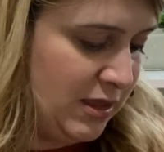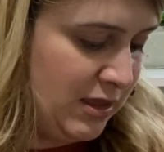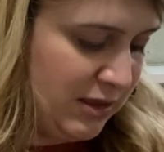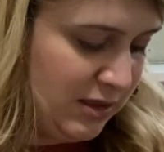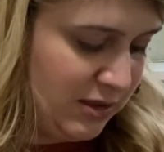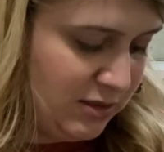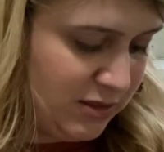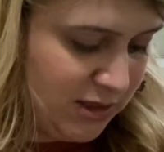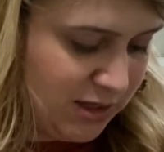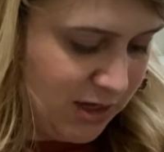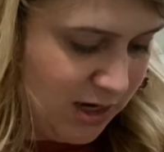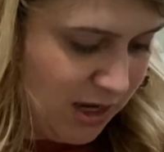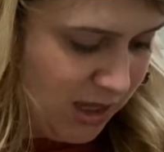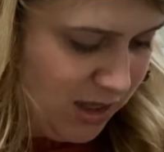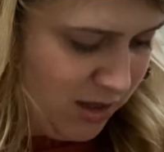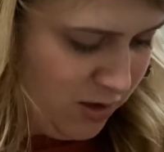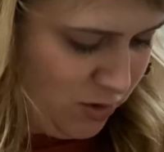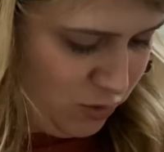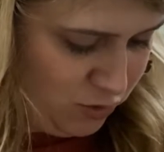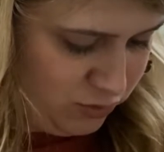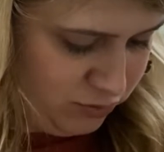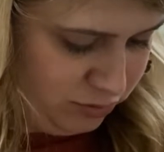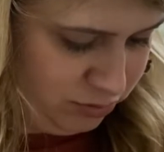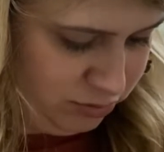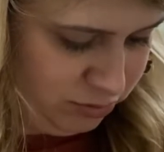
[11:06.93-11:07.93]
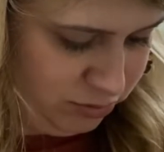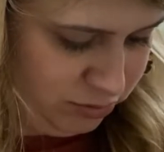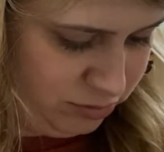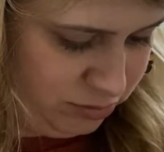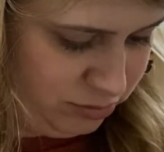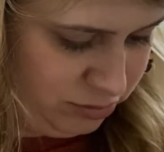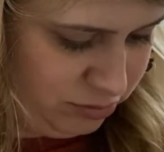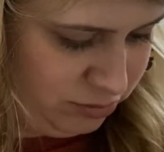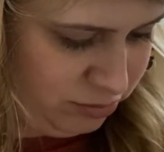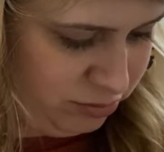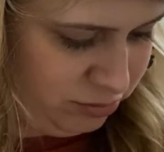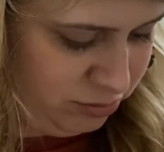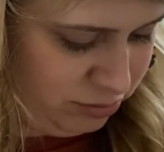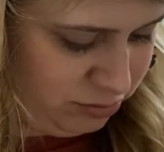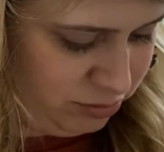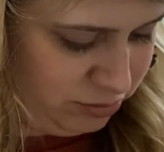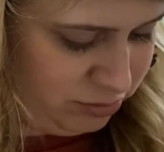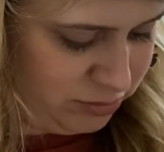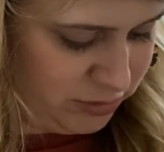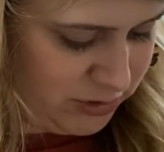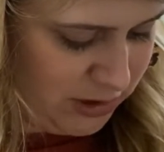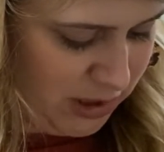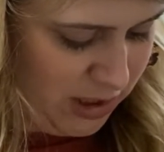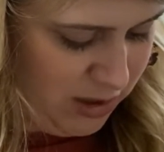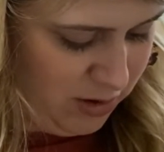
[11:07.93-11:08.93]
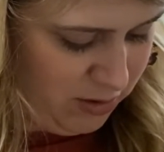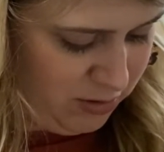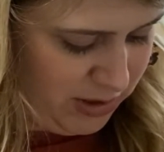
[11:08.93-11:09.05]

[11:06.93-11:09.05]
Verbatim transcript: And then, oh, oh,